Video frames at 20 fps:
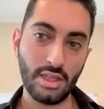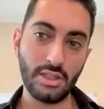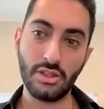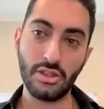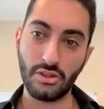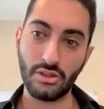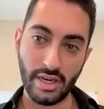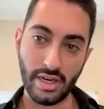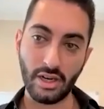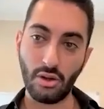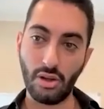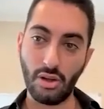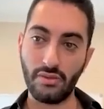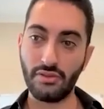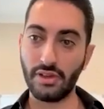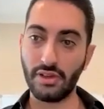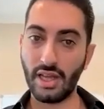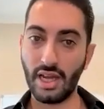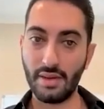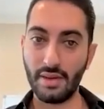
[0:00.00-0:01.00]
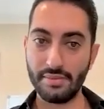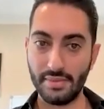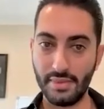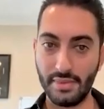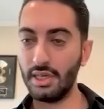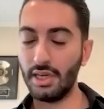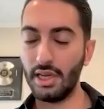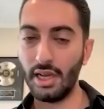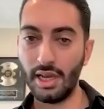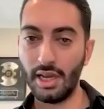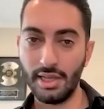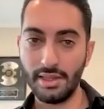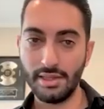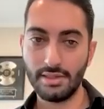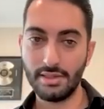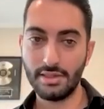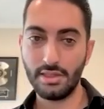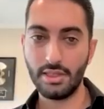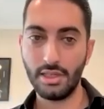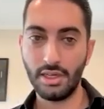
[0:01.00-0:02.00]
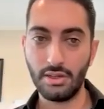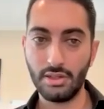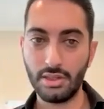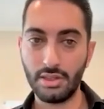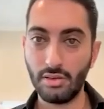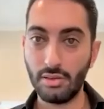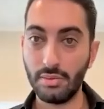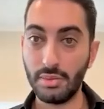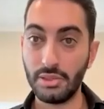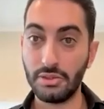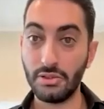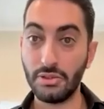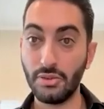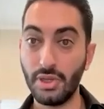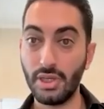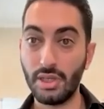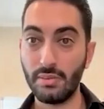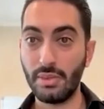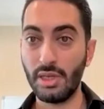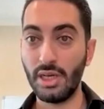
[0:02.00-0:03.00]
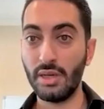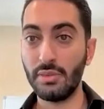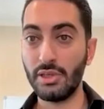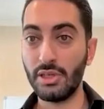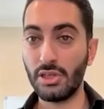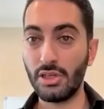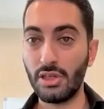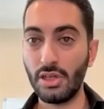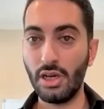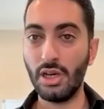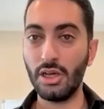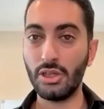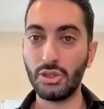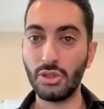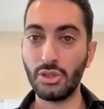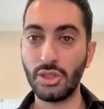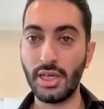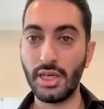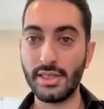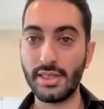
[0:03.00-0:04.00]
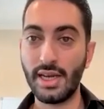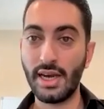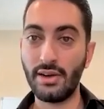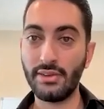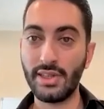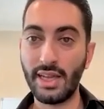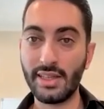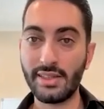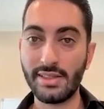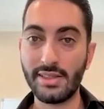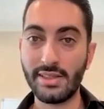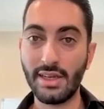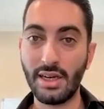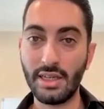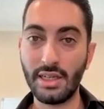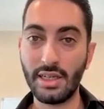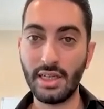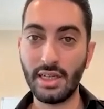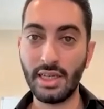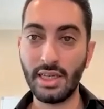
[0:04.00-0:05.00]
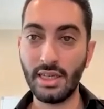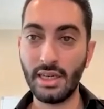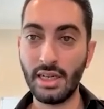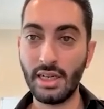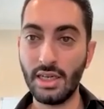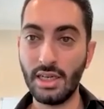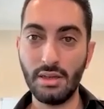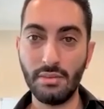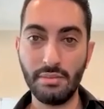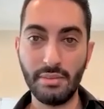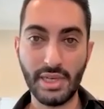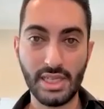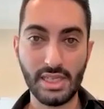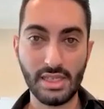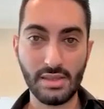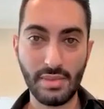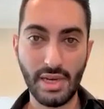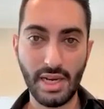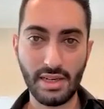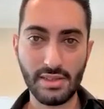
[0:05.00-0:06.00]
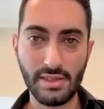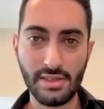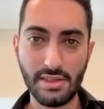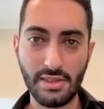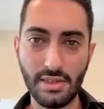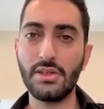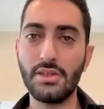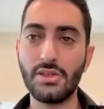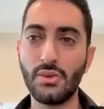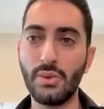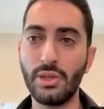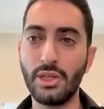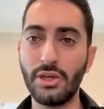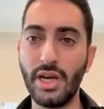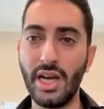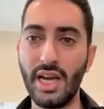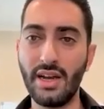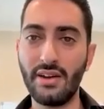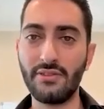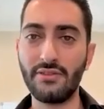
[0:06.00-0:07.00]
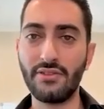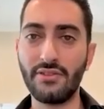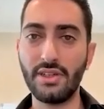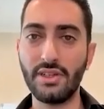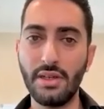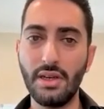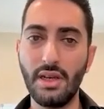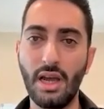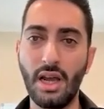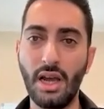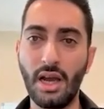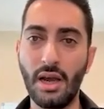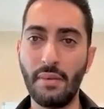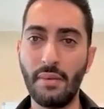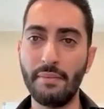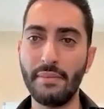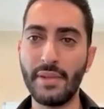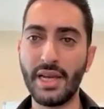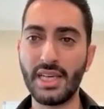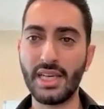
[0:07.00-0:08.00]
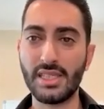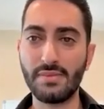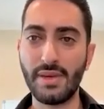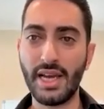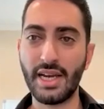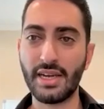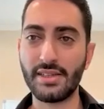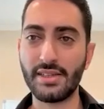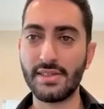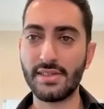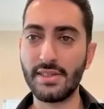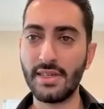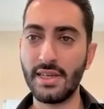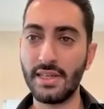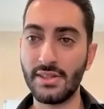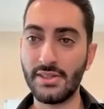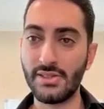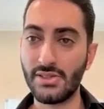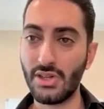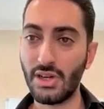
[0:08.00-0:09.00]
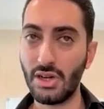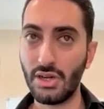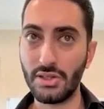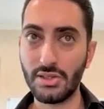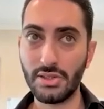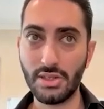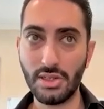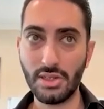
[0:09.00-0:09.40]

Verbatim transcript: and you create a goal for them and, you know, they'll be able to do it. But let me sh uh, show you guys how that's done in Mixmax. So when you have um, Mixmax installed,